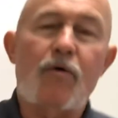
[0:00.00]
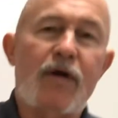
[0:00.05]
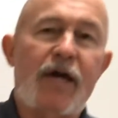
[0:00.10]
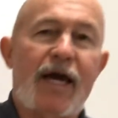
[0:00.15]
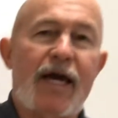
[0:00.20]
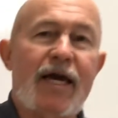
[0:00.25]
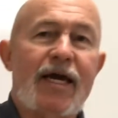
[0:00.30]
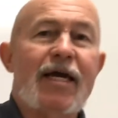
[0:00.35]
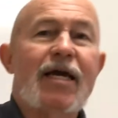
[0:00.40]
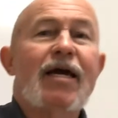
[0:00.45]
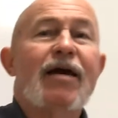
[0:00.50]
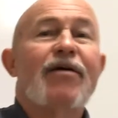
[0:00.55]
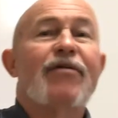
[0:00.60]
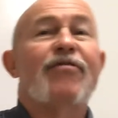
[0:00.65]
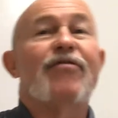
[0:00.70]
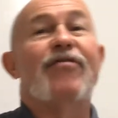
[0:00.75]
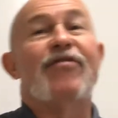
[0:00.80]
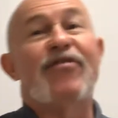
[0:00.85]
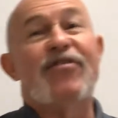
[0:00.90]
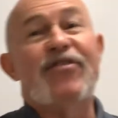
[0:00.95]
Okay?
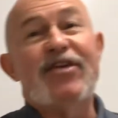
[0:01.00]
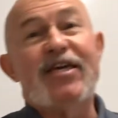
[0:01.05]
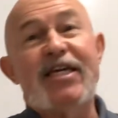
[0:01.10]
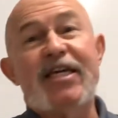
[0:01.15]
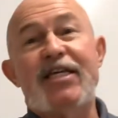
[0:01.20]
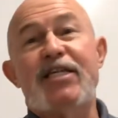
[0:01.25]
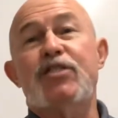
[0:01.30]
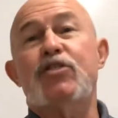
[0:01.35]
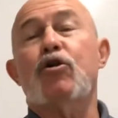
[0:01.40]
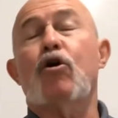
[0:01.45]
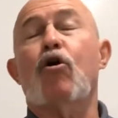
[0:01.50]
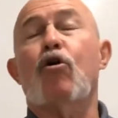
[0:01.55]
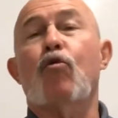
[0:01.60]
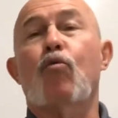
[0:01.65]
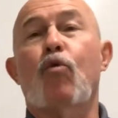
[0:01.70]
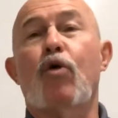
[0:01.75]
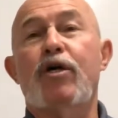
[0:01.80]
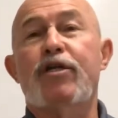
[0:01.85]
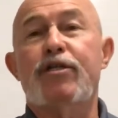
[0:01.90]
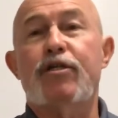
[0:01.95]
These
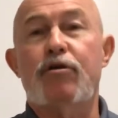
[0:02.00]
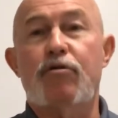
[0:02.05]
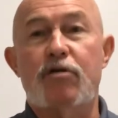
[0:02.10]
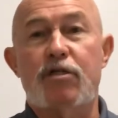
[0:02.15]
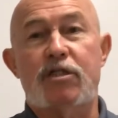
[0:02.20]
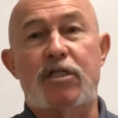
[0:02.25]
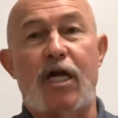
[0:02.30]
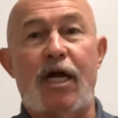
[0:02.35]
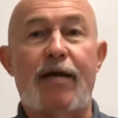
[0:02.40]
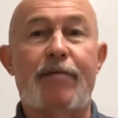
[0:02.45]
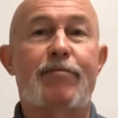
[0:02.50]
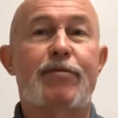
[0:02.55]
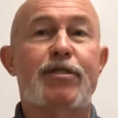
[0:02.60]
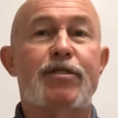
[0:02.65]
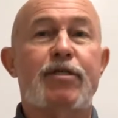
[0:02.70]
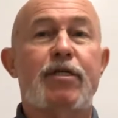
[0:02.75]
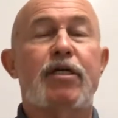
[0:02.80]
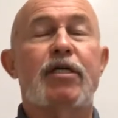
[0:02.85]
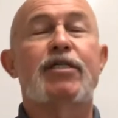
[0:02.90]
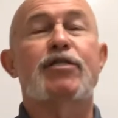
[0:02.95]
are what your
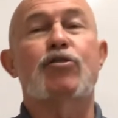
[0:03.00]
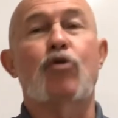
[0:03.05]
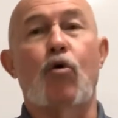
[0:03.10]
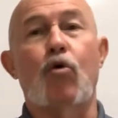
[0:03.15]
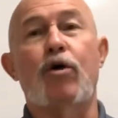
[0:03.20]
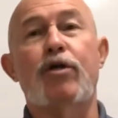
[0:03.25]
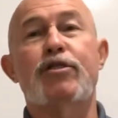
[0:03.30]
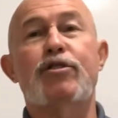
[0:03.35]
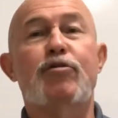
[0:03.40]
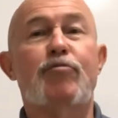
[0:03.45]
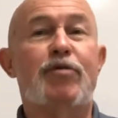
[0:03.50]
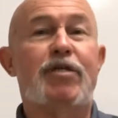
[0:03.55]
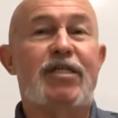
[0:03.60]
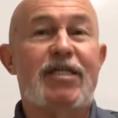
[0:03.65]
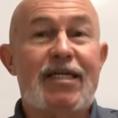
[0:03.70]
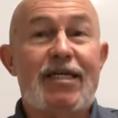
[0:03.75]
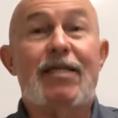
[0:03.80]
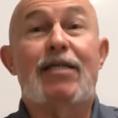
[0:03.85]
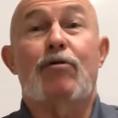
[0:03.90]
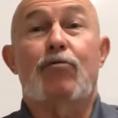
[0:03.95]
assignment is going to
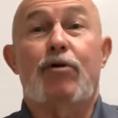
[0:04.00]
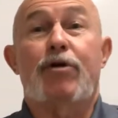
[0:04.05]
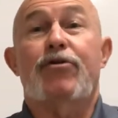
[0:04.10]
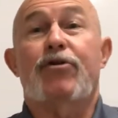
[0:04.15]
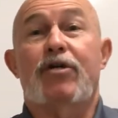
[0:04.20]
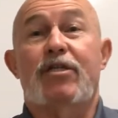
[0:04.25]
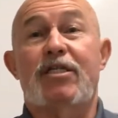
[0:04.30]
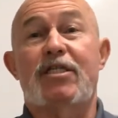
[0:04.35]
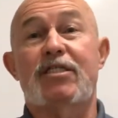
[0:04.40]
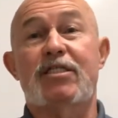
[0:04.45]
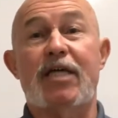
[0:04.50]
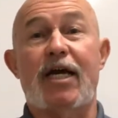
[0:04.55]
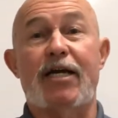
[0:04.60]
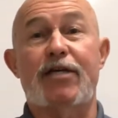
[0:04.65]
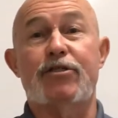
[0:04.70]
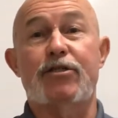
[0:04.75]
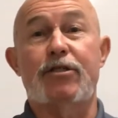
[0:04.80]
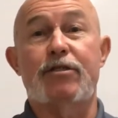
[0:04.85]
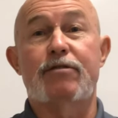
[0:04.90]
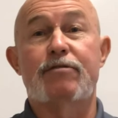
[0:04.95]
be dealing with on this
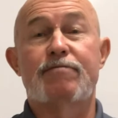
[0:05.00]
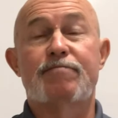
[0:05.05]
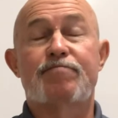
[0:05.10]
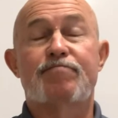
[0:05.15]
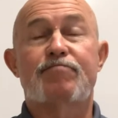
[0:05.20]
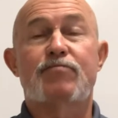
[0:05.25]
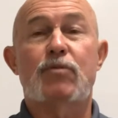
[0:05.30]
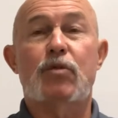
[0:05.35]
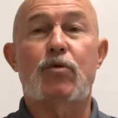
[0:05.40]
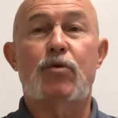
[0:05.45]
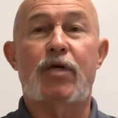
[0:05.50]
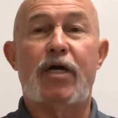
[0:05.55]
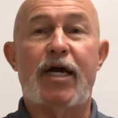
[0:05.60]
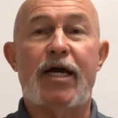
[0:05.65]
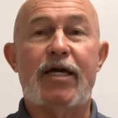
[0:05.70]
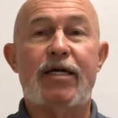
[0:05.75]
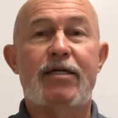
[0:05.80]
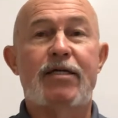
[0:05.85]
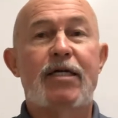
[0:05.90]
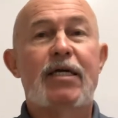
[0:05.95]
section.
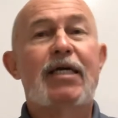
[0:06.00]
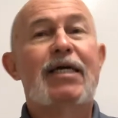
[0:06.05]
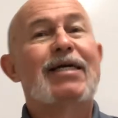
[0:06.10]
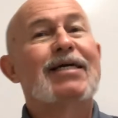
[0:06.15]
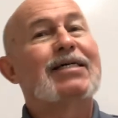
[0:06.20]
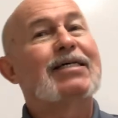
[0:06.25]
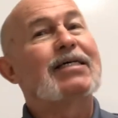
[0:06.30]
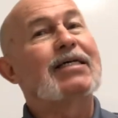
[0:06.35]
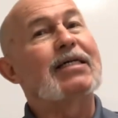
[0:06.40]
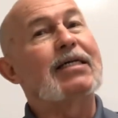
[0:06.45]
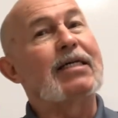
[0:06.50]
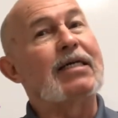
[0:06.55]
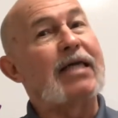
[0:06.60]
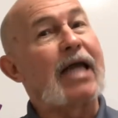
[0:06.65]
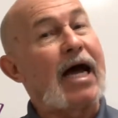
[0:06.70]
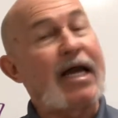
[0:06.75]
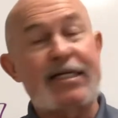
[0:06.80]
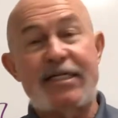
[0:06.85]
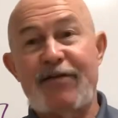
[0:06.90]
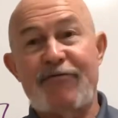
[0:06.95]
Okay?
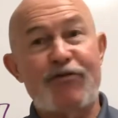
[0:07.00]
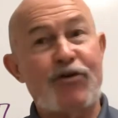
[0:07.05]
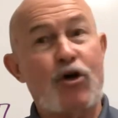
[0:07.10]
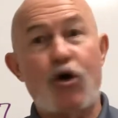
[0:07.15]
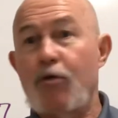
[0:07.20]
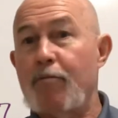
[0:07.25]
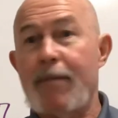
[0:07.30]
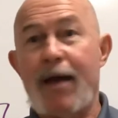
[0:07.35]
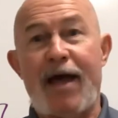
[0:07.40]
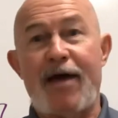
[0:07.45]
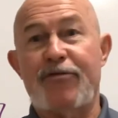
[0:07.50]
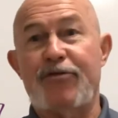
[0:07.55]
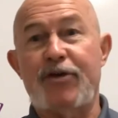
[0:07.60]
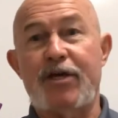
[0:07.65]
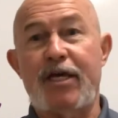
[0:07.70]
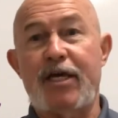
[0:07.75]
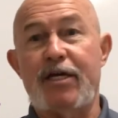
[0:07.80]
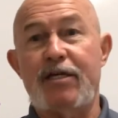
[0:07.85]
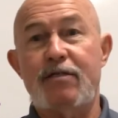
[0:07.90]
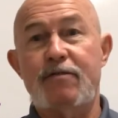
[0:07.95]
Not difficult
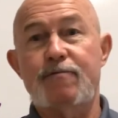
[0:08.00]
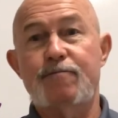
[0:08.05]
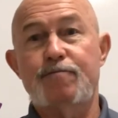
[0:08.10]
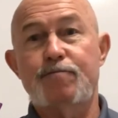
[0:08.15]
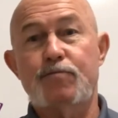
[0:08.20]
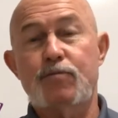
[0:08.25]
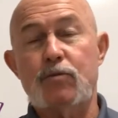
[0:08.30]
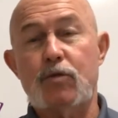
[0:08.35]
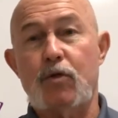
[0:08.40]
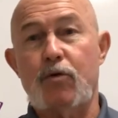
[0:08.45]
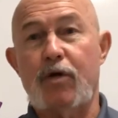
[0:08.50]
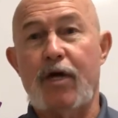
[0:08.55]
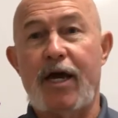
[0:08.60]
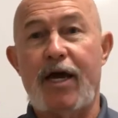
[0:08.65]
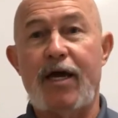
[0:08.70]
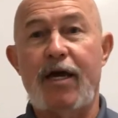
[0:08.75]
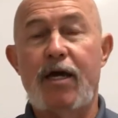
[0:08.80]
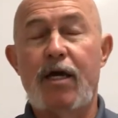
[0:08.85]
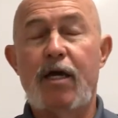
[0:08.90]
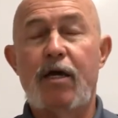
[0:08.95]
math again.
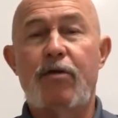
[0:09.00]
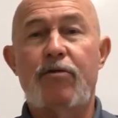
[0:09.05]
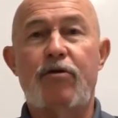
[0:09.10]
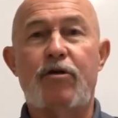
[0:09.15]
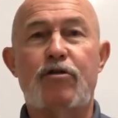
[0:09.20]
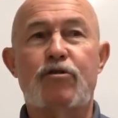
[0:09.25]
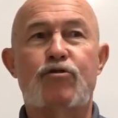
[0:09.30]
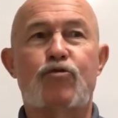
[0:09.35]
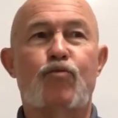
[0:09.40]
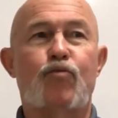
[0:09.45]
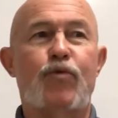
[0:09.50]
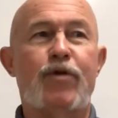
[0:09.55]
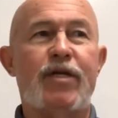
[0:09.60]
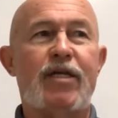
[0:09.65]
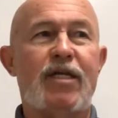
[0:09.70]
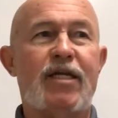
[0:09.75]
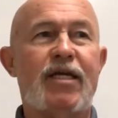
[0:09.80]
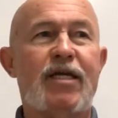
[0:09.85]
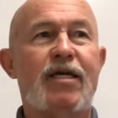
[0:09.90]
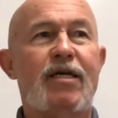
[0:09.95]
Okay? There's
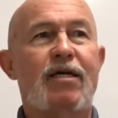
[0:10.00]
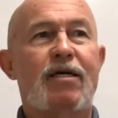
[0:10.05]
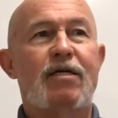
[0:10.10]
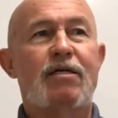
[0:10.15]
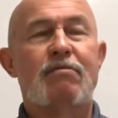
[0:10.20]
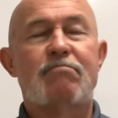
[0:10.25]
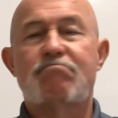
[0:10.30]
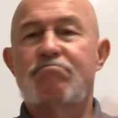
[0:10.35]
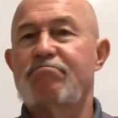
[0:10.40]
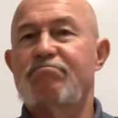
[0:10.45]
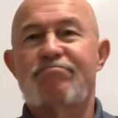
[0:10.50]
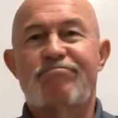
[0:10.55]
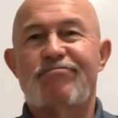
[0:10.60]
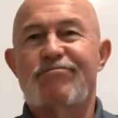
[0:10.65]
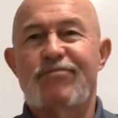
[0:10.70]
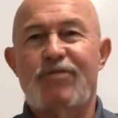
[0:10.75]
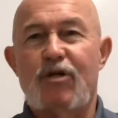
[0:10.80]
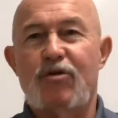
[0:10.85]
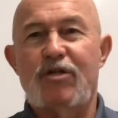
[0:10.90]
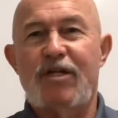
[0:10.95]
really
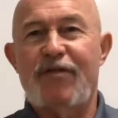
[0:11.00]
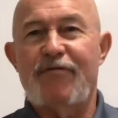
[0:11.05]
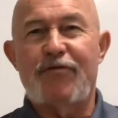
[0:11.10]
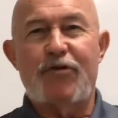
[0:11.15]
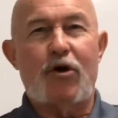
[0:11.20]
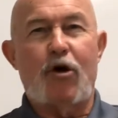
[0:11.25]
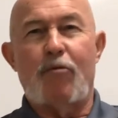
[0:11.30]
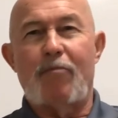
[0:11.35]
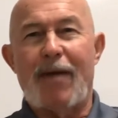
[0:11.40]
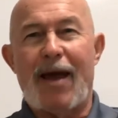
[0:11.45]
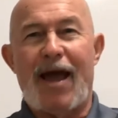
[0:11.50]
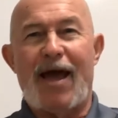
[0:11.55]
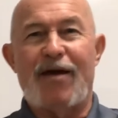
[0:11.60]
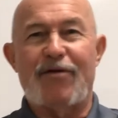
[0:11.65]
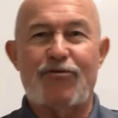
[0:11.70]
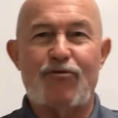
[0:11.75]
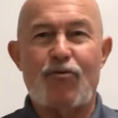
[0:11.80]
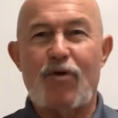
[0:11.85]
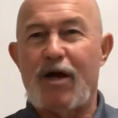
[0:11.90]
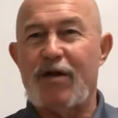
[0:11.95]
no difficult
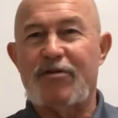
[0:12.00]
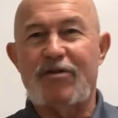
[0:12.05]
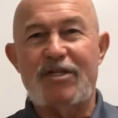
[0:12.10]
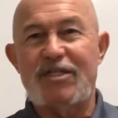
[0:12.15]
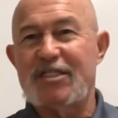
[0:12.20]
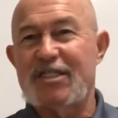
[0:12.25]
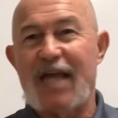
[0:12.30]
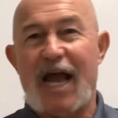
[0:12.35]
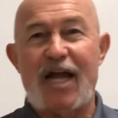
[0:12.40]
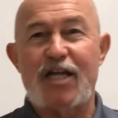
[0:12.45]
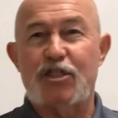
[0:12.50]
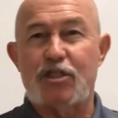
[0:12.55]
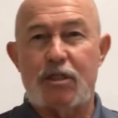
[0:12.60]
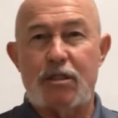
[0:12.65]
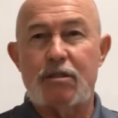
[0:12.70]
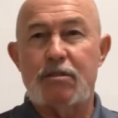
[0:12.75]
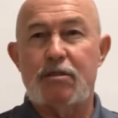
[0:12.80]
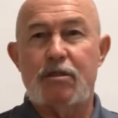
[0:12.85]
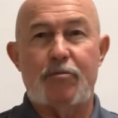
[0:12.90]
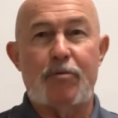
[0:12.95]
math throughout this
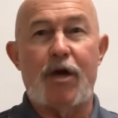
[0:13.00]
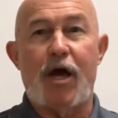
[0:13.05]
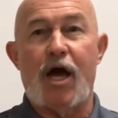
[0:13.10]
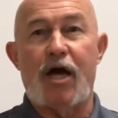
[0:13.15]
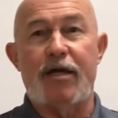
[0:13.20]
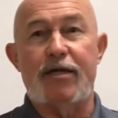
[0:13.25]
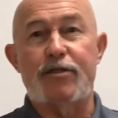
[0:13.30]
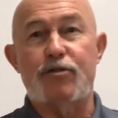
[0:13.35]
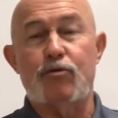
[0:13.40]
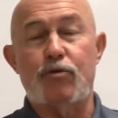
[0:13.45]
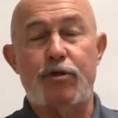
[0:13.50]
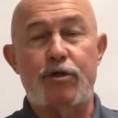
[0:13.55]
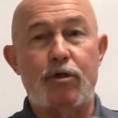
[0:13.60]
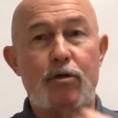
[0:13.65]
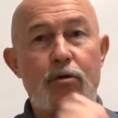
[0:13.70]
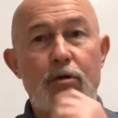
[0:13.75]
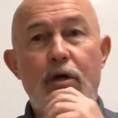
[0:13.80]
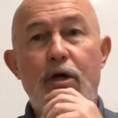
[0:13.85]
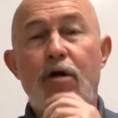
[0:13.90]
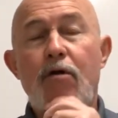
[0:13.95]
section, to be honest
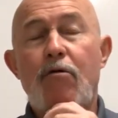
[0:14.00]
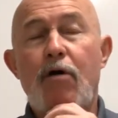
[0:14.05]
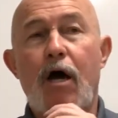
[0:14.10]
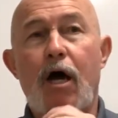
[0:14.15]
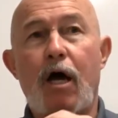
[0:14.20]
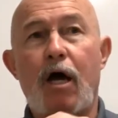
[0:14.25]
with you.